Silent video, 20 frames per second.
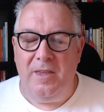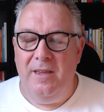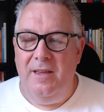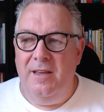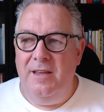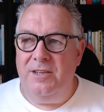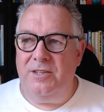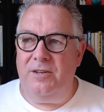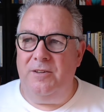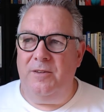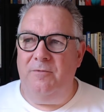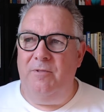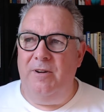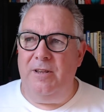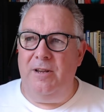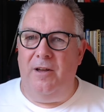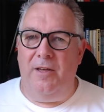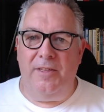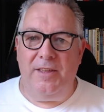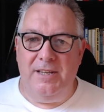So I
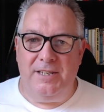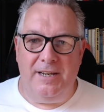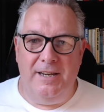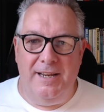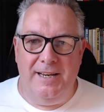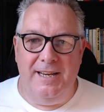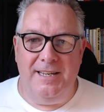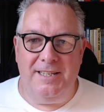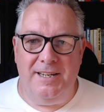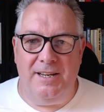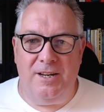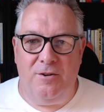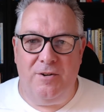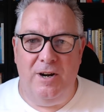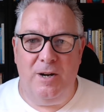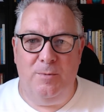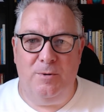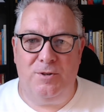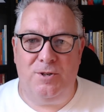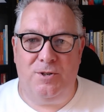think it is an
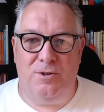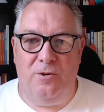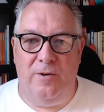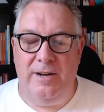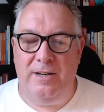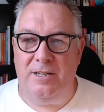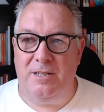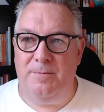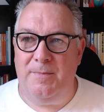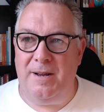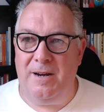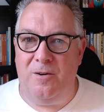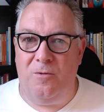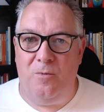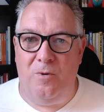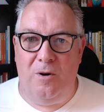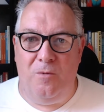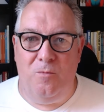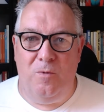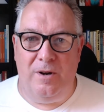incredible story. It doesn't matter
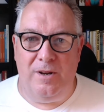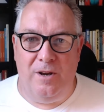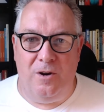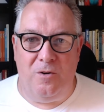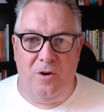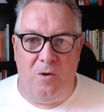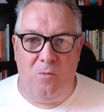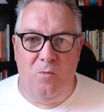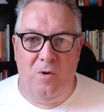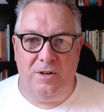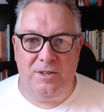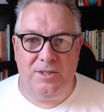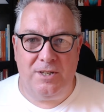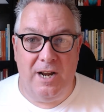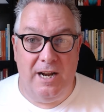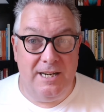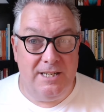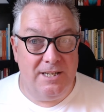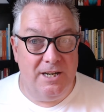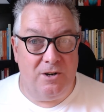on what side.
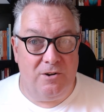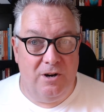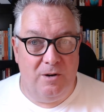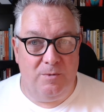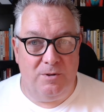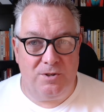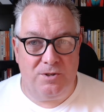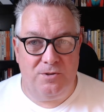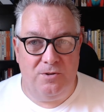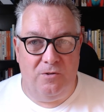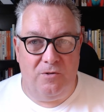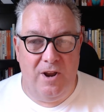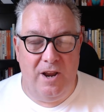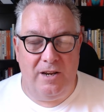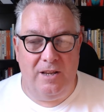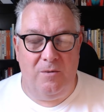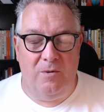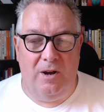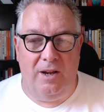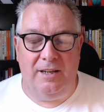It's an incredible story
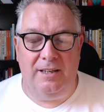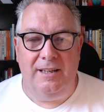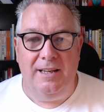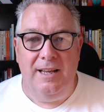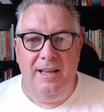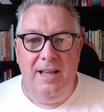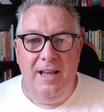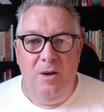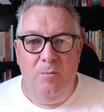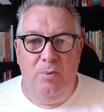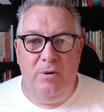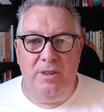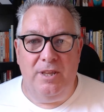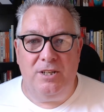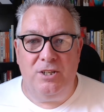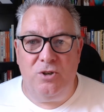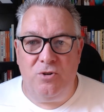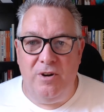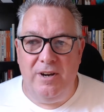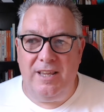anyway. But the
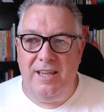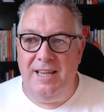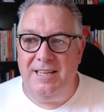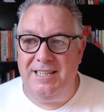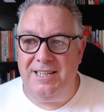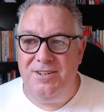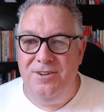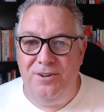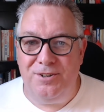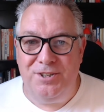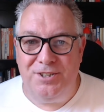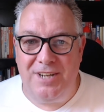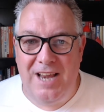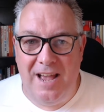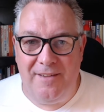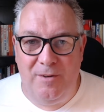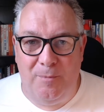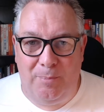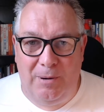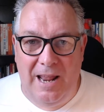trick is, it's not just to have a
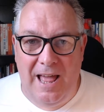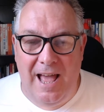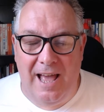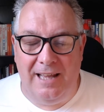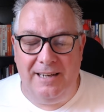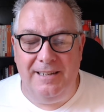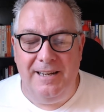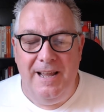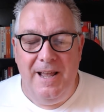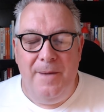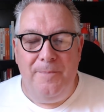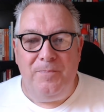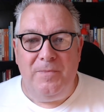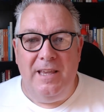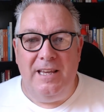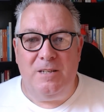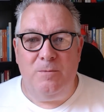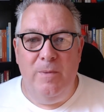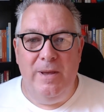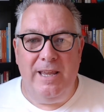plan. It's
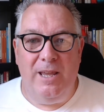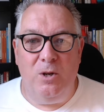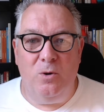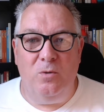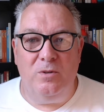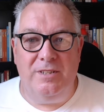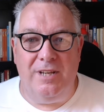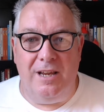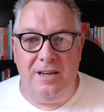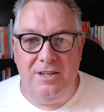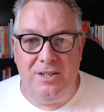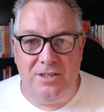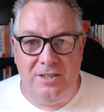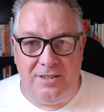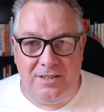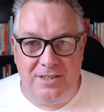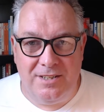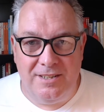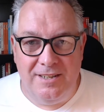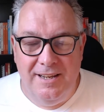to make it
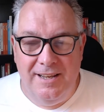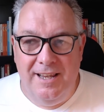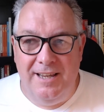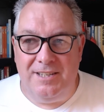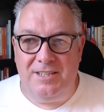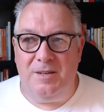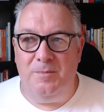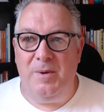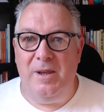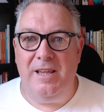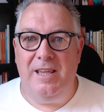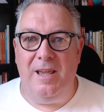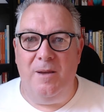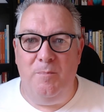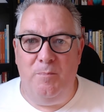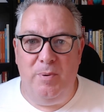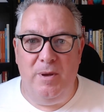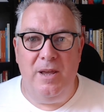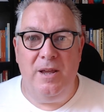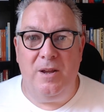audacious. It's to make it
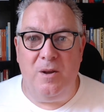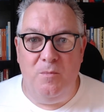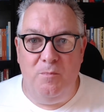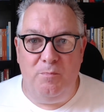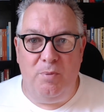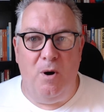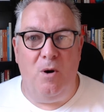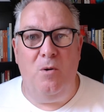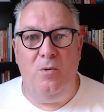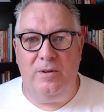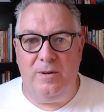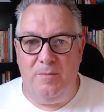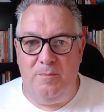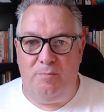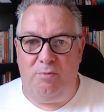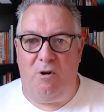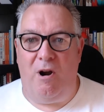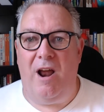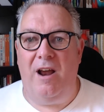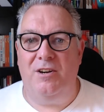big and bold and
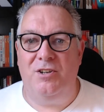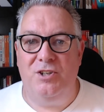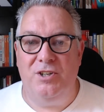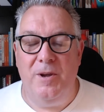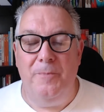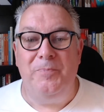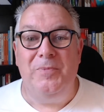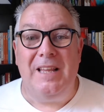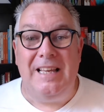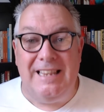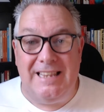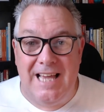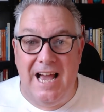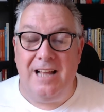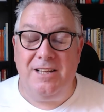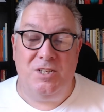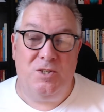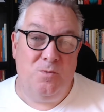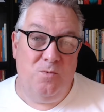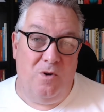brash.
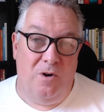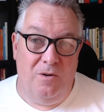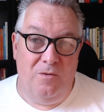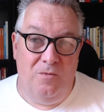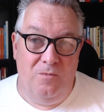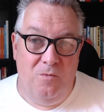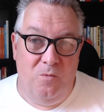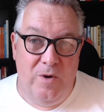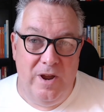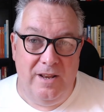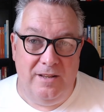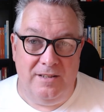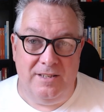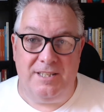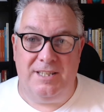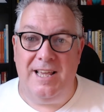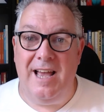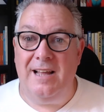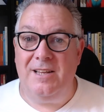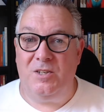That's what wins.
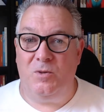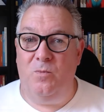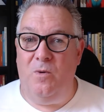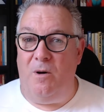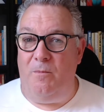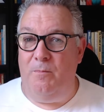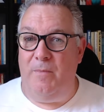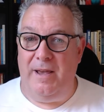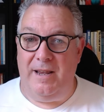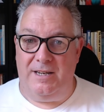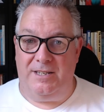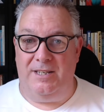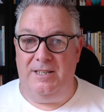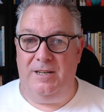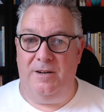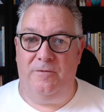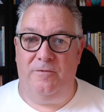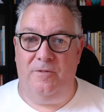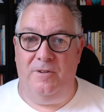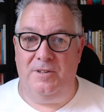That's what makes a
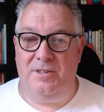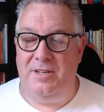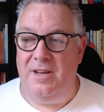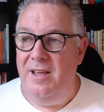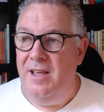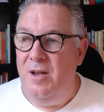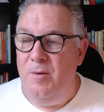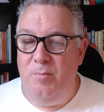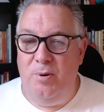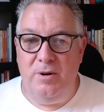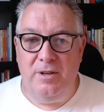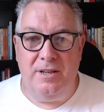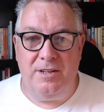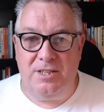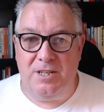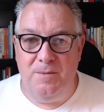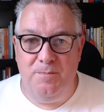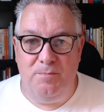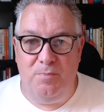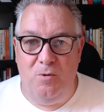difference. Putting a
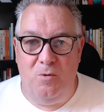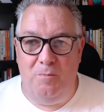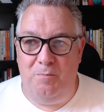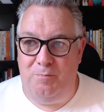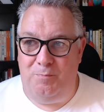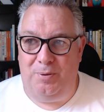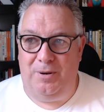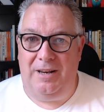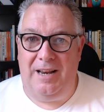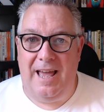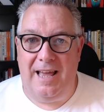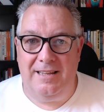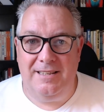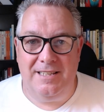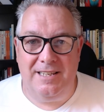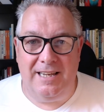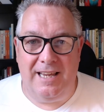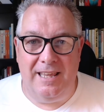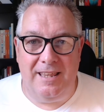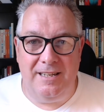simple plan
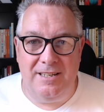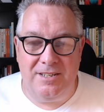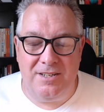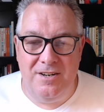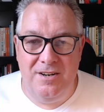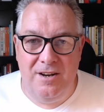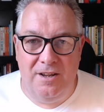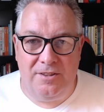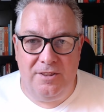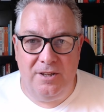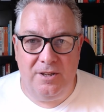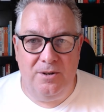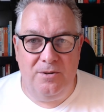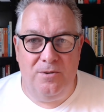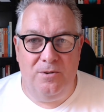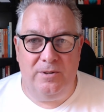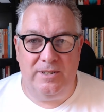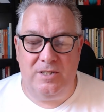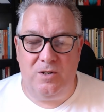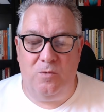together does nothing at all.
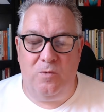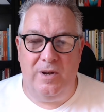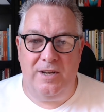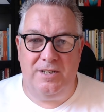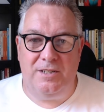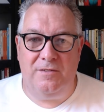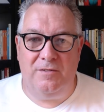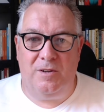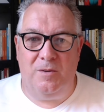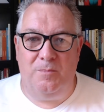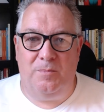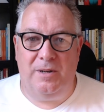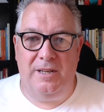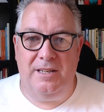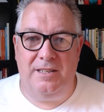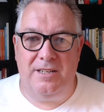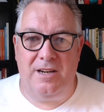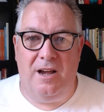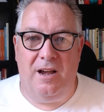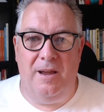It's a waste of complete
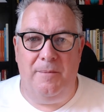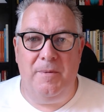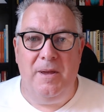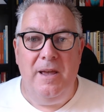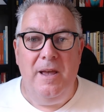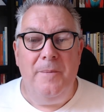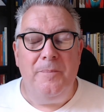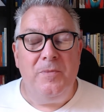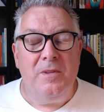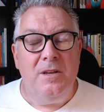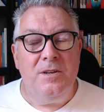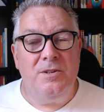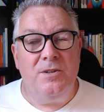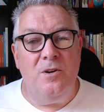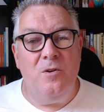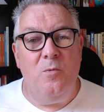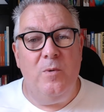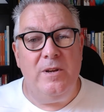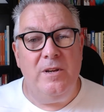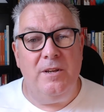time. So
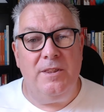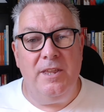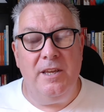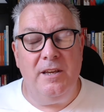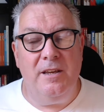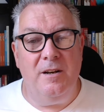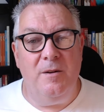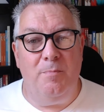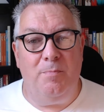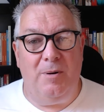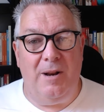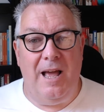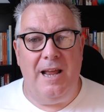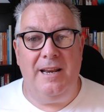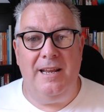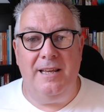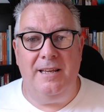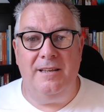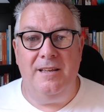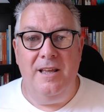when you're thinking of
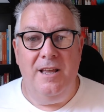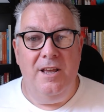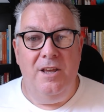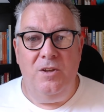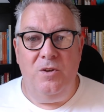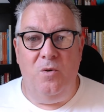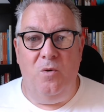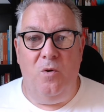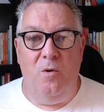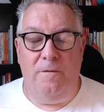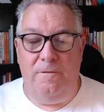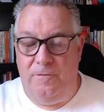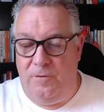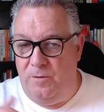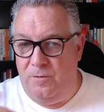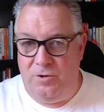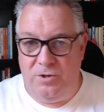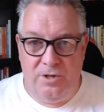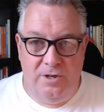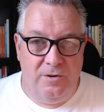planning your
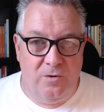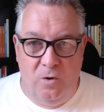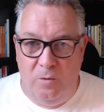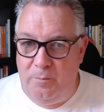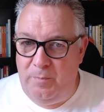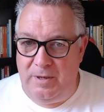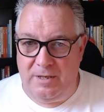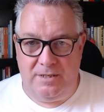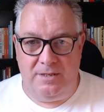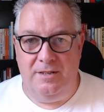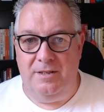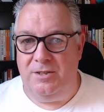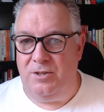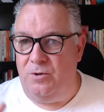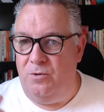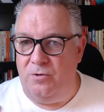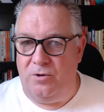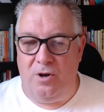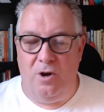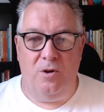future, your business, your
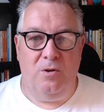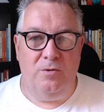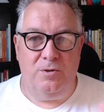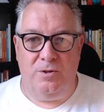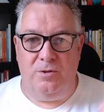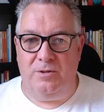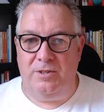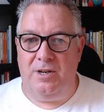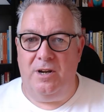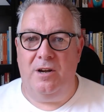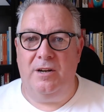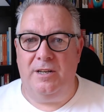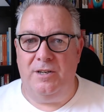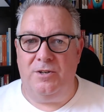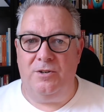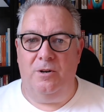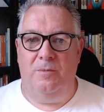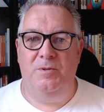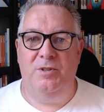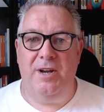goals, your targets, your
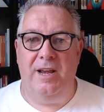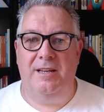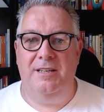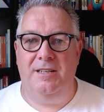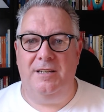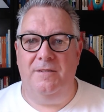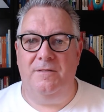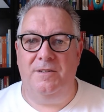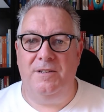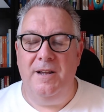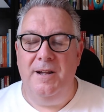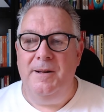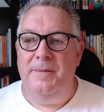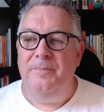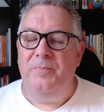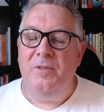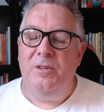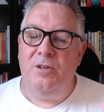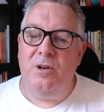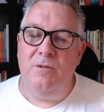objectives,
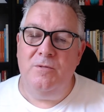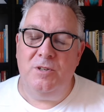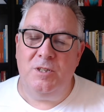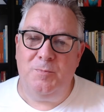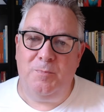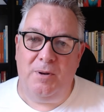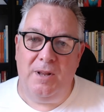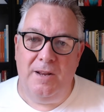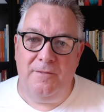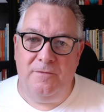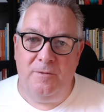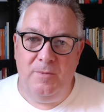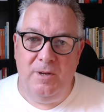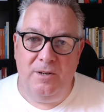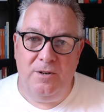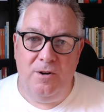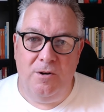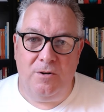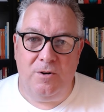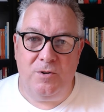don't just plan for
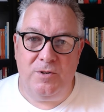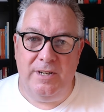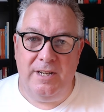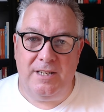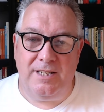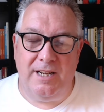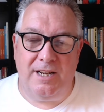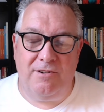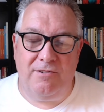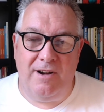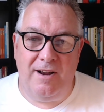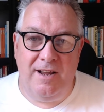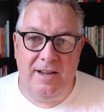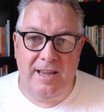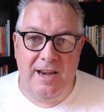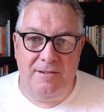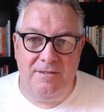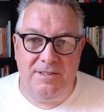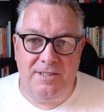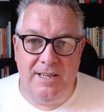mediocrity, because I
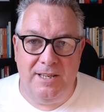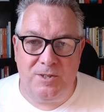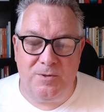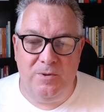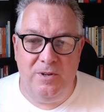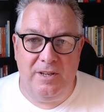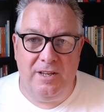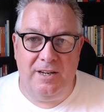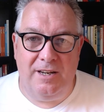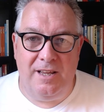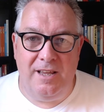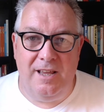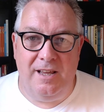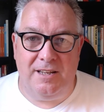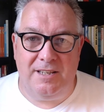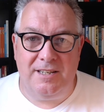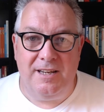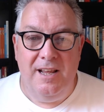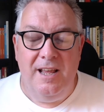guarantee that's what you're going to hit.